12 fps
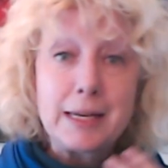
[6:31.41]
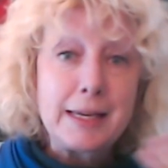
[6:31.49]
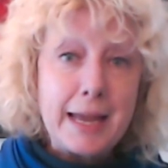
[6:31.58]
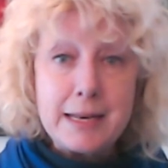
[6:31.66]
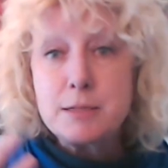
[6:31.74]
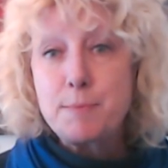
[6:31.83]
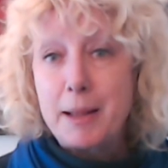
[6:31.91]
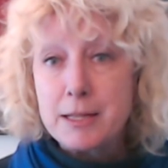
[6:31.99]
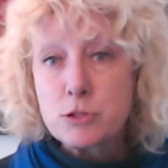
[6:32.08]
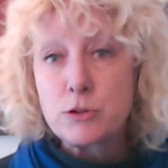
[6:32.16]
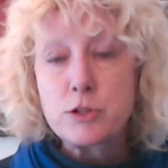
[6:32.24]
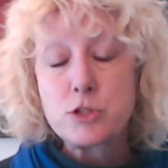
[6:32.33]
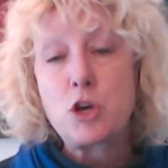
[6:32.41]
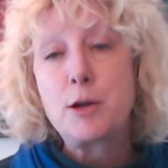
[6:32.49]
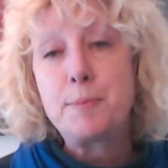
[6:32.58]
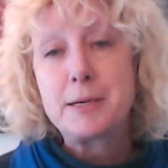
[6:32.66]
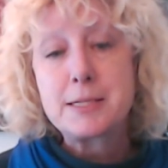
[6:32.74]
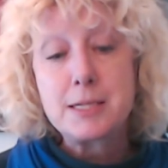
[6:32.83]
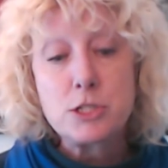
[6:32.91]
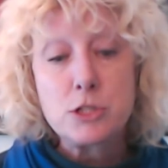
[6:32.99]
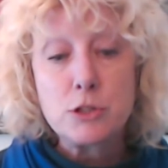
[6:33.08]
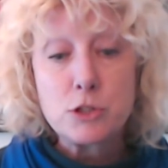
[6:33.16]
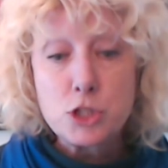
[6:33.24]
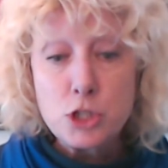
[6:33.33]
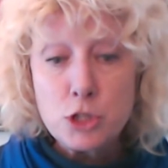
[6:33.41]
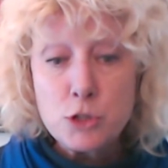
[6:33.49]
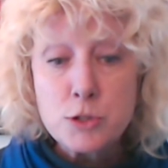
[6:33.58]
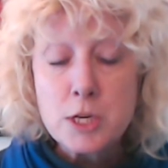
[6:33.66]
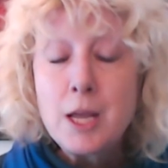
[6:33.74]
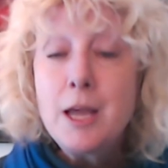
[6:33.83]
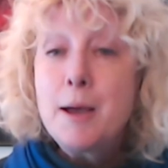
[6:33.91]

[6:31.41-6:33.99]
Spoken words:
Again, depends on the type excision that's used.